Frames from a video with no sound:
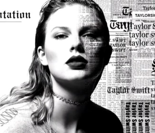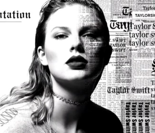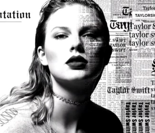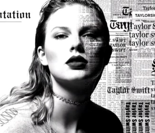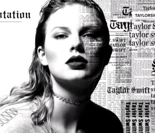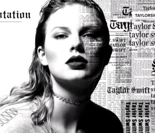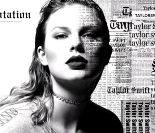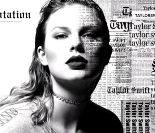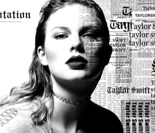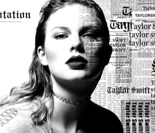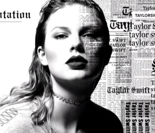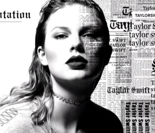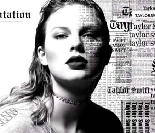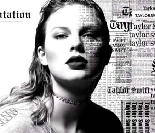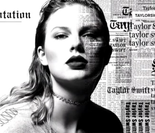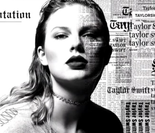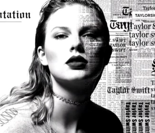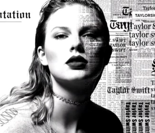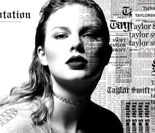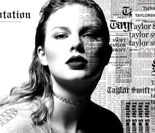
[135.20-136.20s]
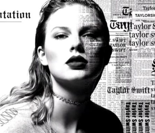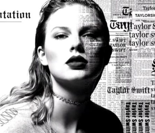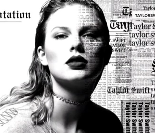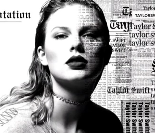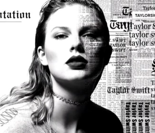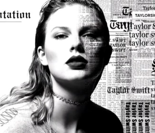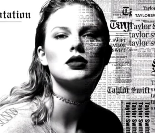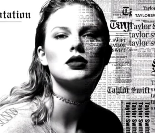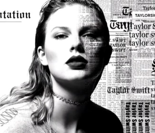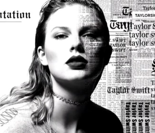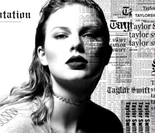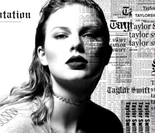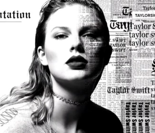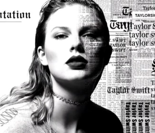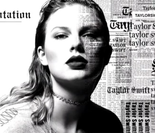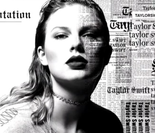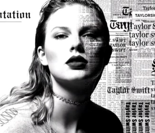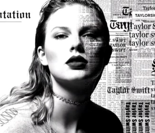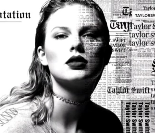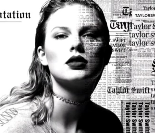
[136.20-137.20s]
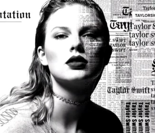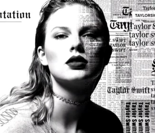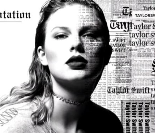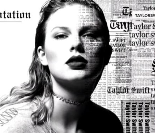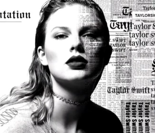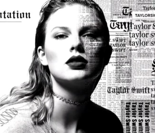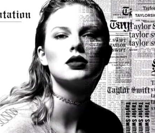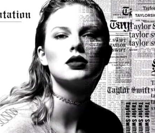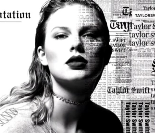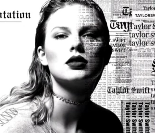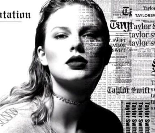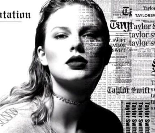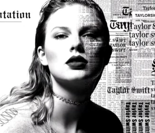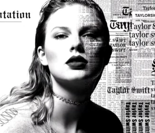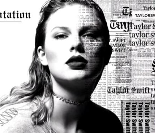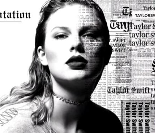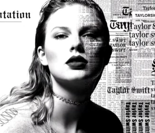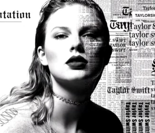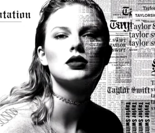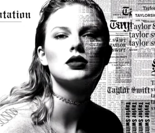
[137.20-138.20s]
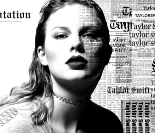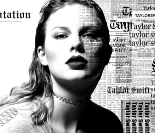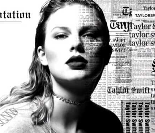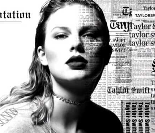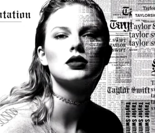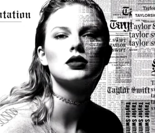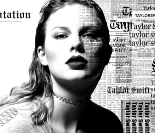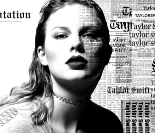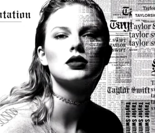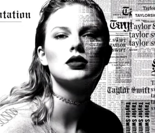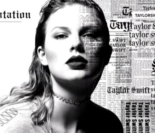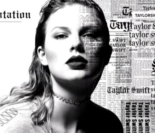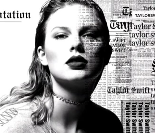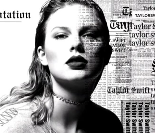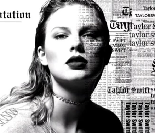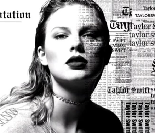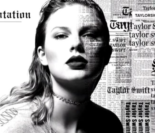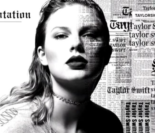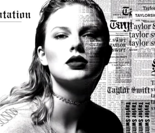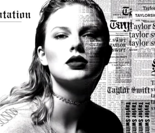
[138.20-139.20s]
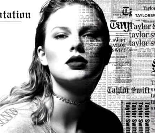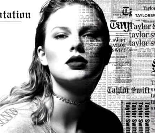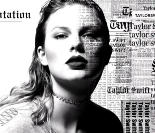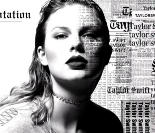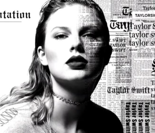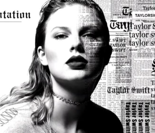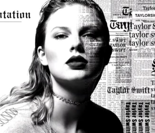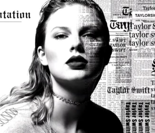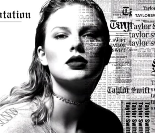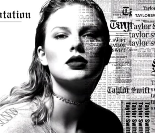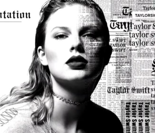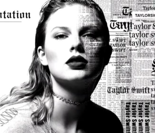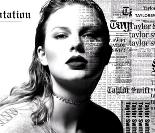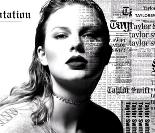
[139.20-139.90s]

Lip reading: Nothing is said.